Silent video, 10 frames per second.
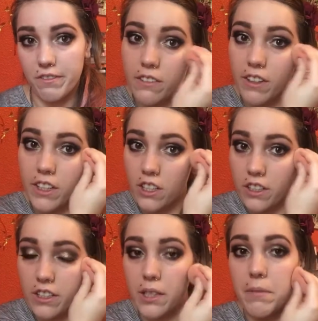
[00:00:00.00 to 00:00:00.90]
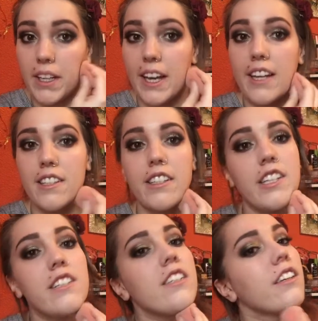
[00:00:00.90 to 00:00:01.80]
This foundation does seem like it has
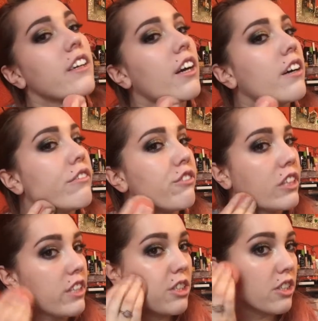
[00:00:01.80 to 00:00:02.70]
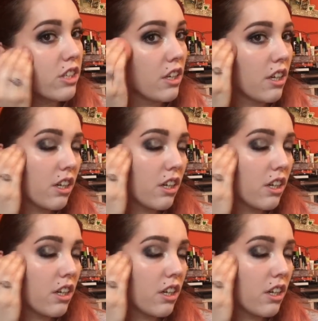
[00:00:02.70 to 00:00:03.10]
decent coverage.